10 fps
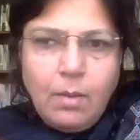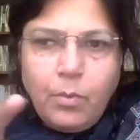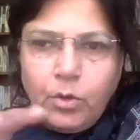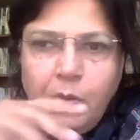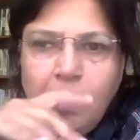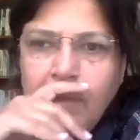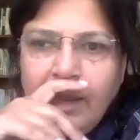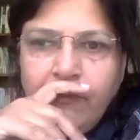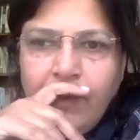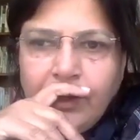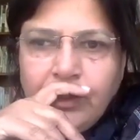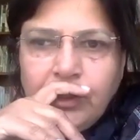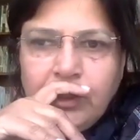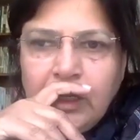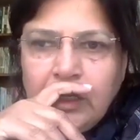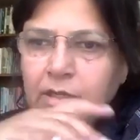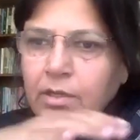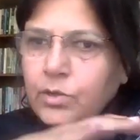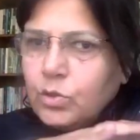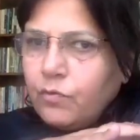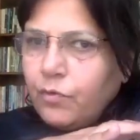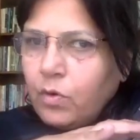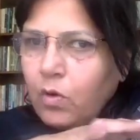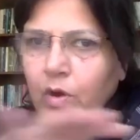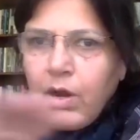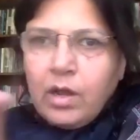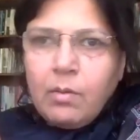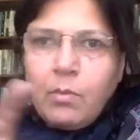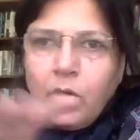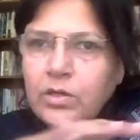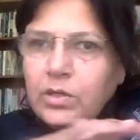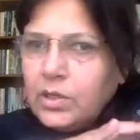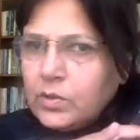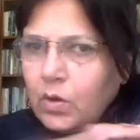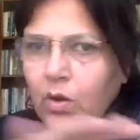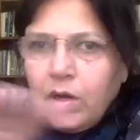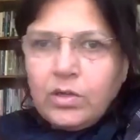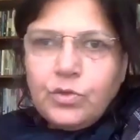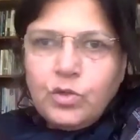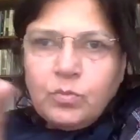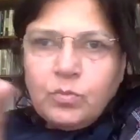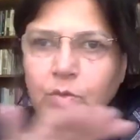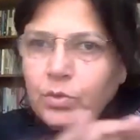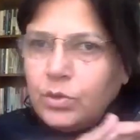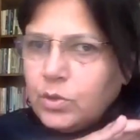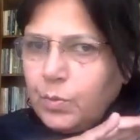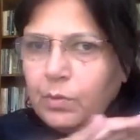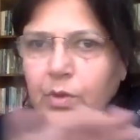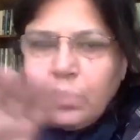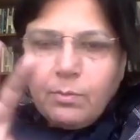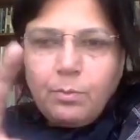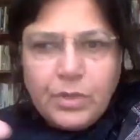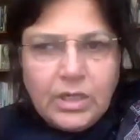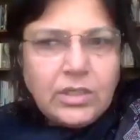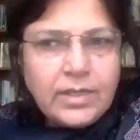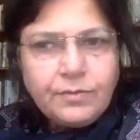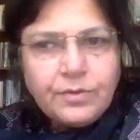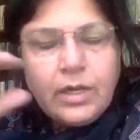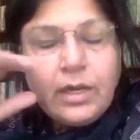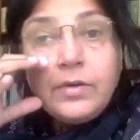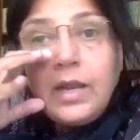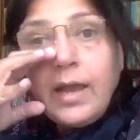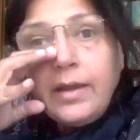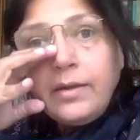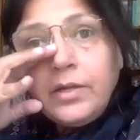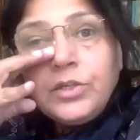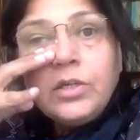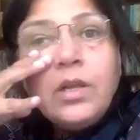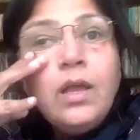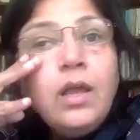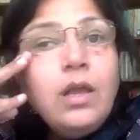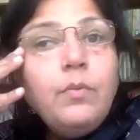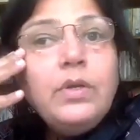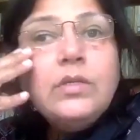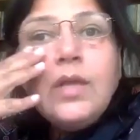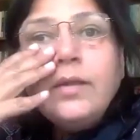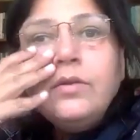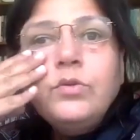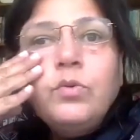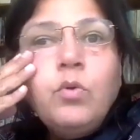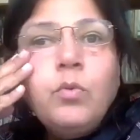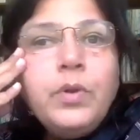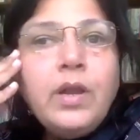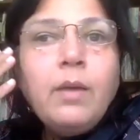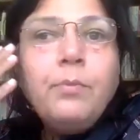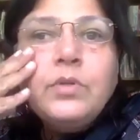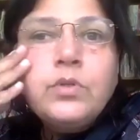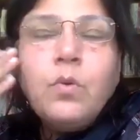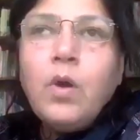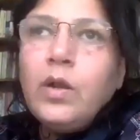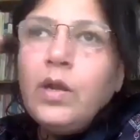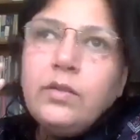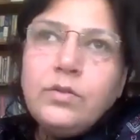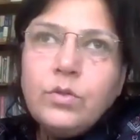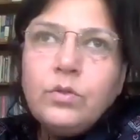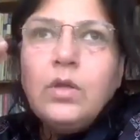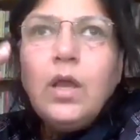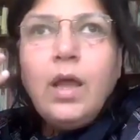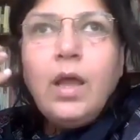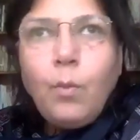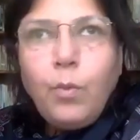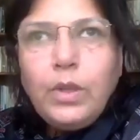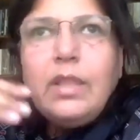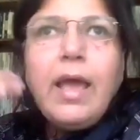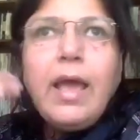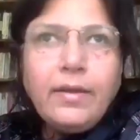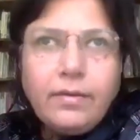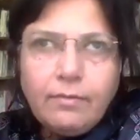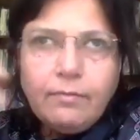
both being manufactured in India. So for all our commodities, all our consumer goods, we were a pretty self-reliant nation. We decided to open up and so on. And so with that,